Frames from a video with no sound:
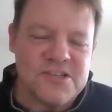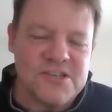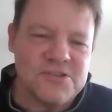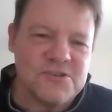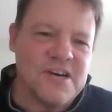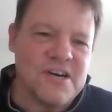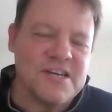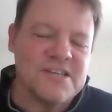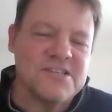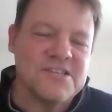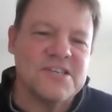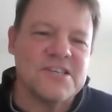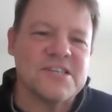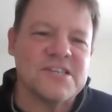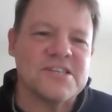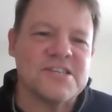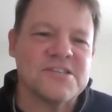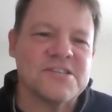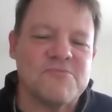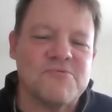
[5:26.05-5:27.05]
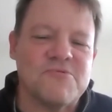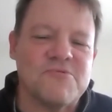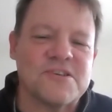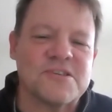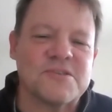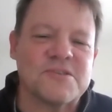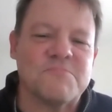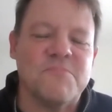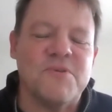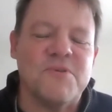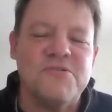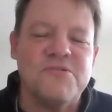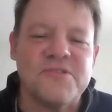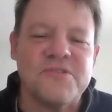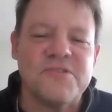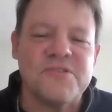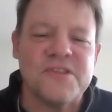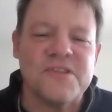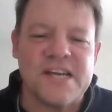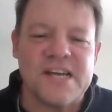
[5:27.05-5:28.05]
So I see this more as
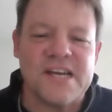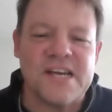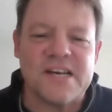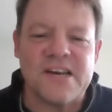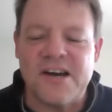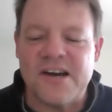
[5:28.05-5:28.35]
both and.